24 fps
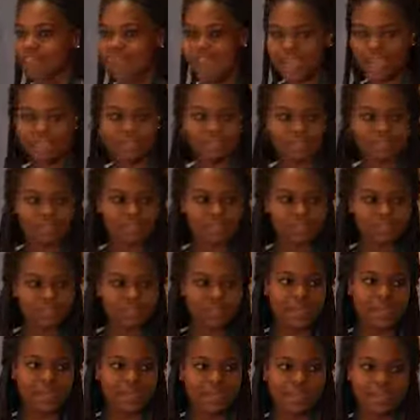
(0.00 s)
access to
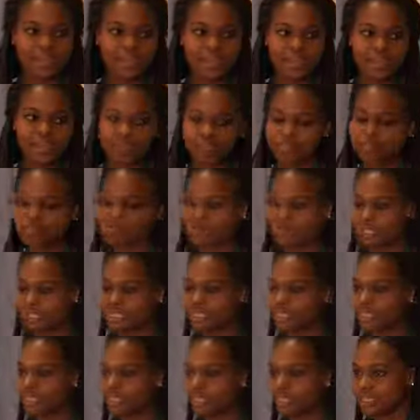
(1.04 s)
whatever
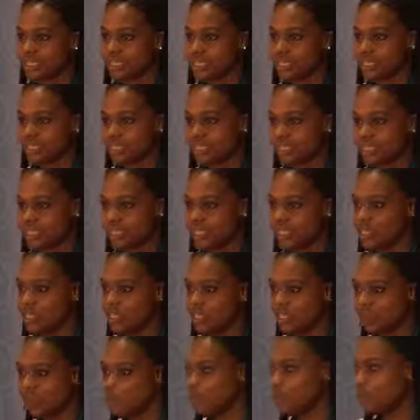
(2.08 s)
information that they need to